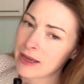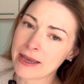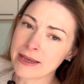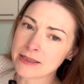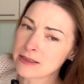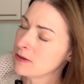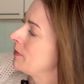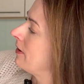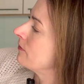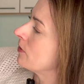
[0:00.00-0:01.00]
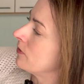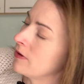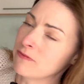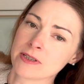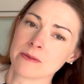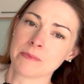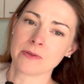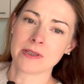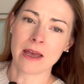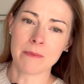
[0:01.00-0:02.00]
is where I've got the invisible
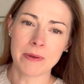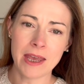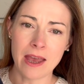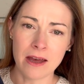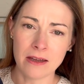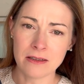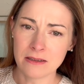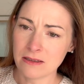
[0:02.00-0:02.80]
zip here,